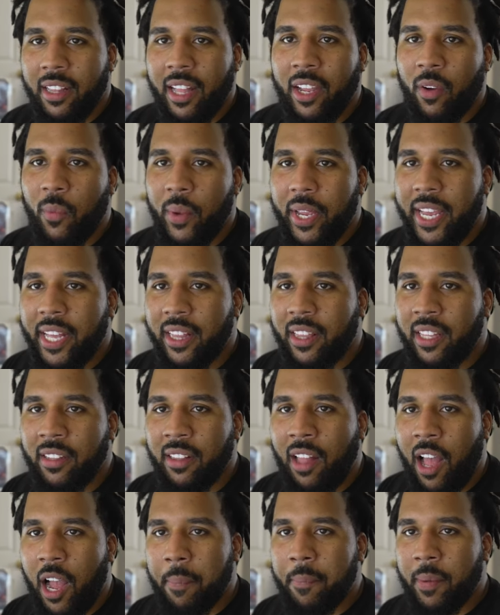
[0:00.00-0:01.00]
Like we hit the
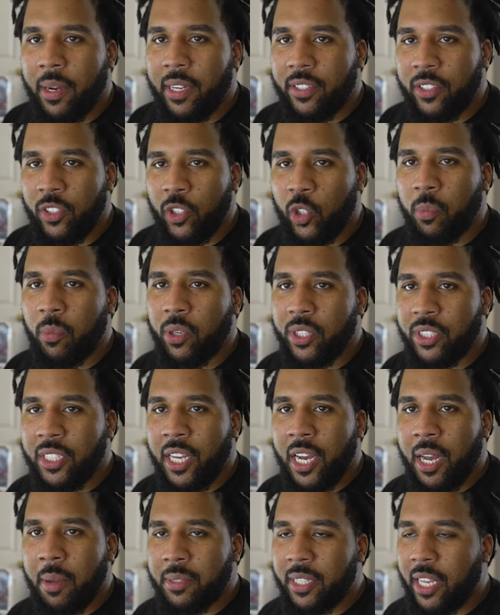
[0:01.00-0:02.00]
lock button numerous
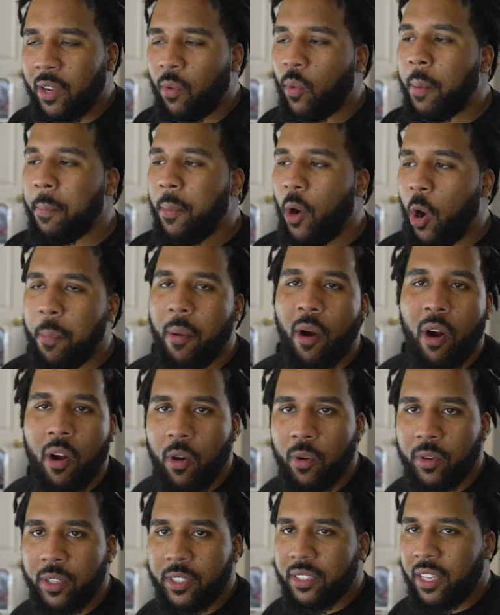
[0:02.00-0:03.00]
times. Like we're Mopar
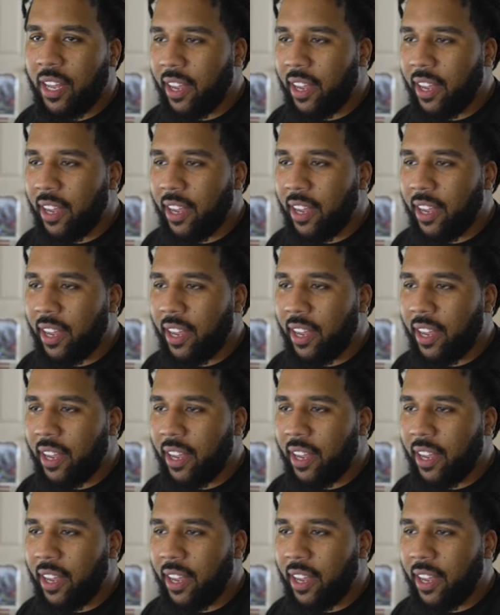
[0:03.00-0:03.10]
owners.